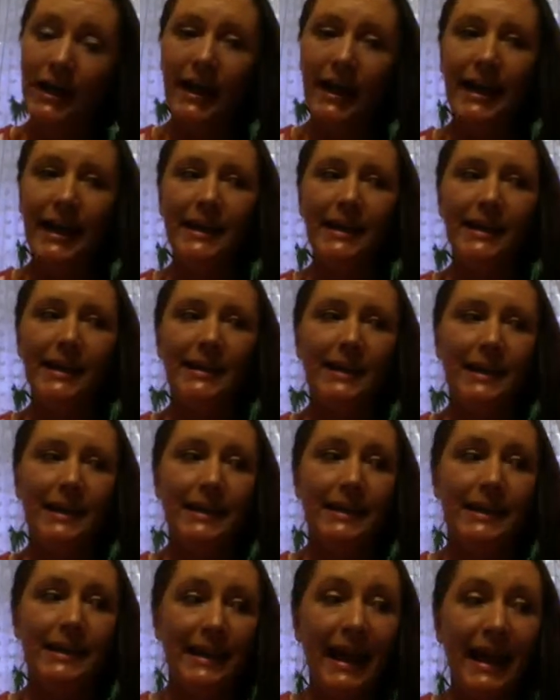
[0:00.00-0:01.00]
And
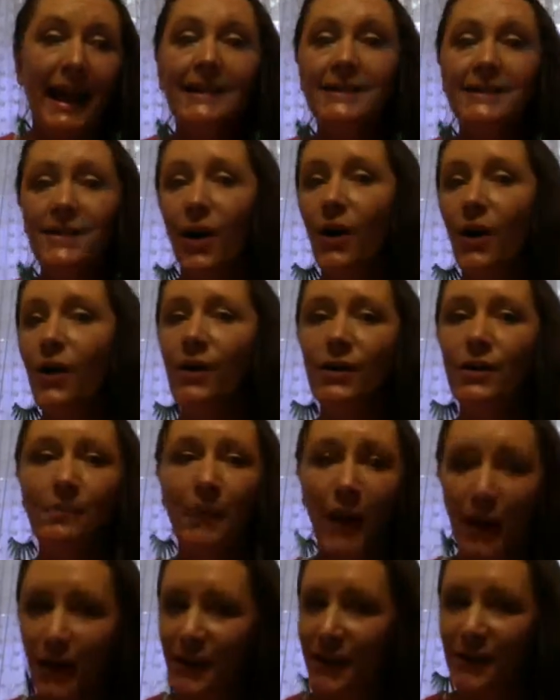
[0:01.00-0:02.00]
that's all
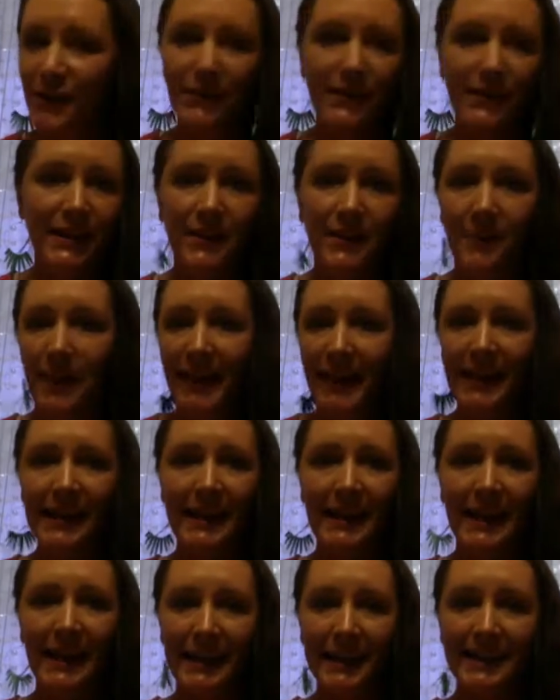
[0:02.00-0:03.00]
part of the
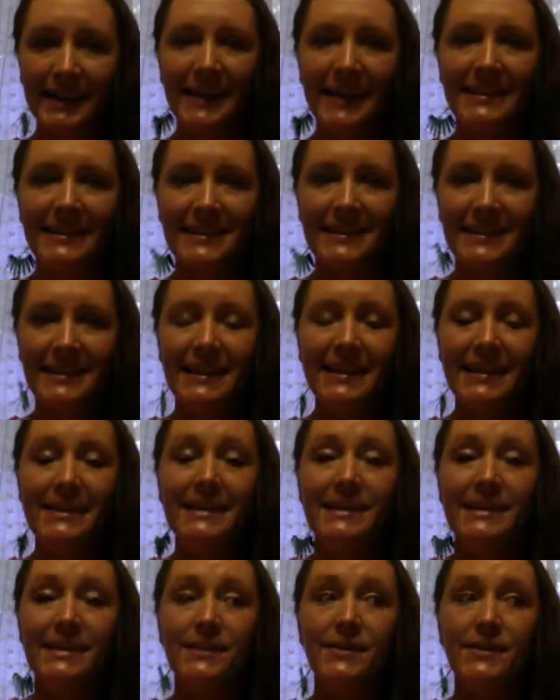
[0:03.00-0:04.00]
awakening. It's
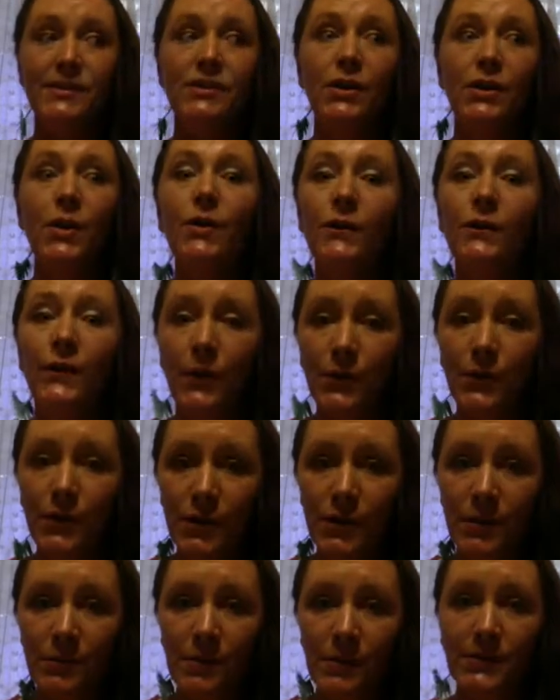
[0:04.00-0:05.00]
so
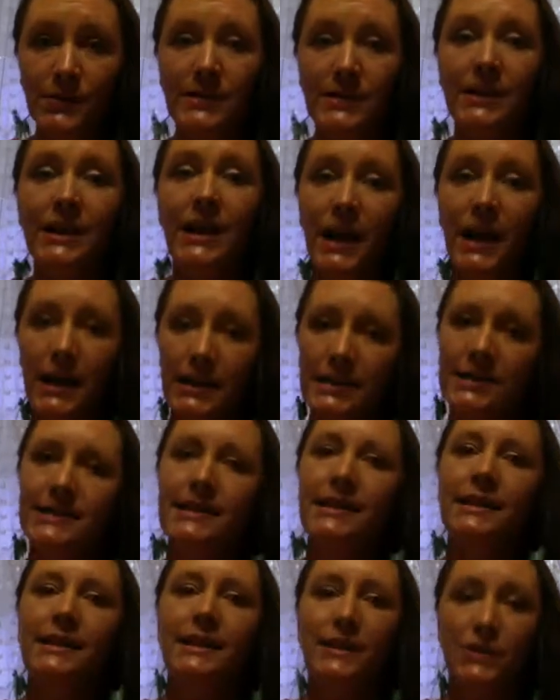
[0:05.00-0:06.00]
vulnerable to
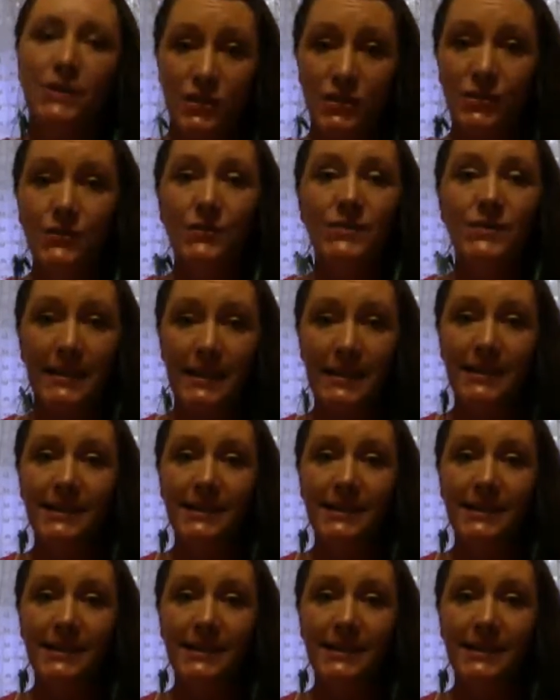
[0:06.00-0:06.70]
constantly choose it.